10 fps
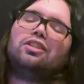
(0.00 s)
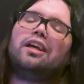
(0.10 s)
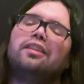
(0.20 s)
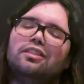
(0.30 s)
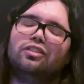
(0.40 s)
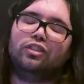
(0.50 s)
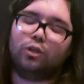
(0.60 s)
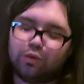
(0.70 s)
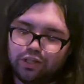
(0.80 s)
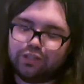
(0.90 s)
like this
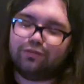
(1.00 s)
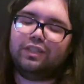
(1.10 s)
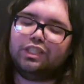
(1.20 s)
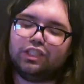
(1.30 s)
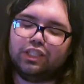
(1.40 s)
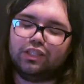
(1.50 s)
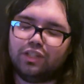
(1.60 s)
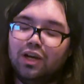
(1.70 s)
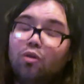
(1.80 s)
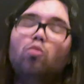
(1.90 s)
nuclear physicist
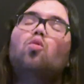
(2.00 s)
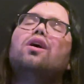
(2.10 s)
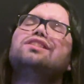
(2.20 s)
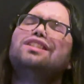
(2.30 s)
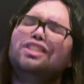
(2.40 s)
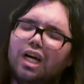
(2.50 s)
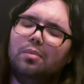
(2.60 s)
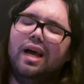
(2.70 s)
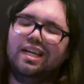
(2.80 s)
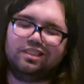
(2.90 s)
was a
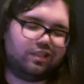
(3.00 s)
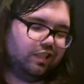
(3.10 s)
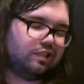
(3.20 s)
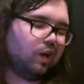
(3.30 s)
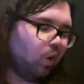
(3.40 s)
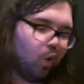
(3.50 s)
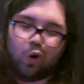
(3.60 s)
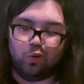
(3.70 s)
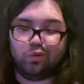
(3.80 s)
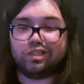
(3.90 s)
dumbass this
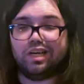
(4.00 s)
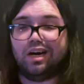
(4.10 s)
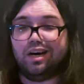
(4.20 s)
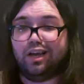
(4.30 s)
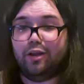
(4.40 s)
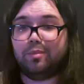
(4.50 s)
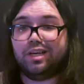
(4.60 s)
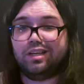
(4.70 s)
whole time.